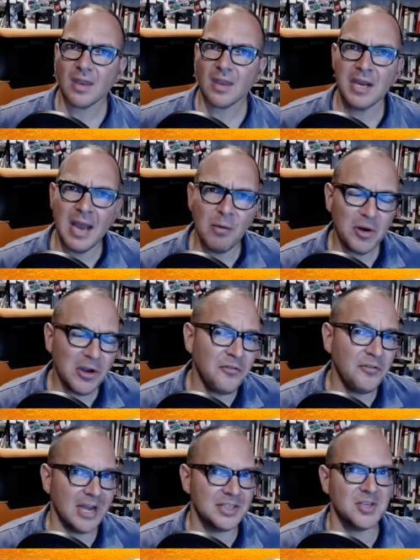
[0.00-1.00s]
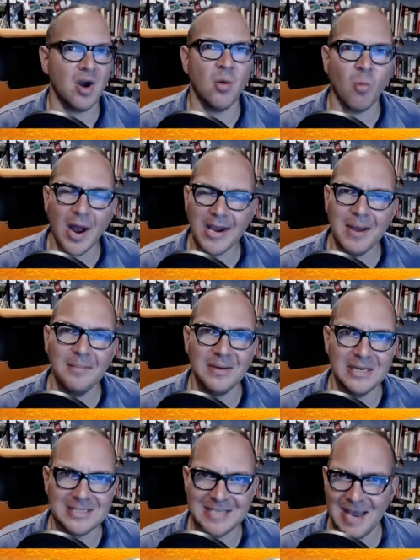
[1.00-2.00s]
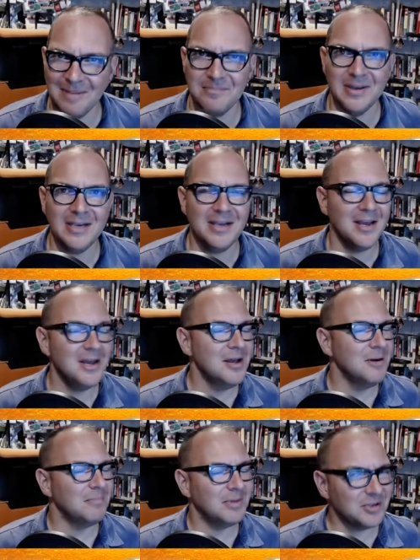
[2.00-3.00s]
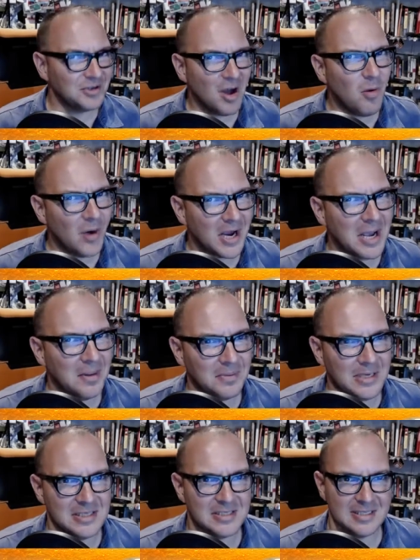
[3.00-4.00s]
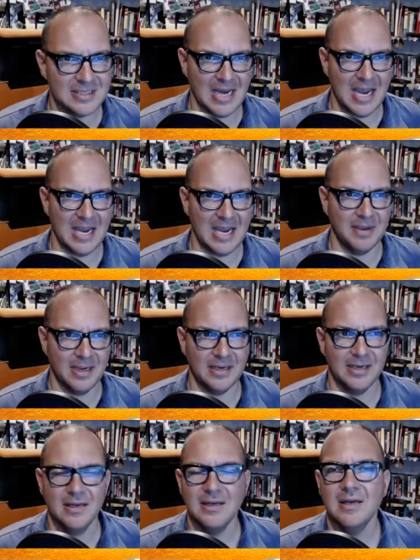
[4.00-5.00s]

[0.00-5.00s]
Network effects are why companies get big, but they're not why companies stay big.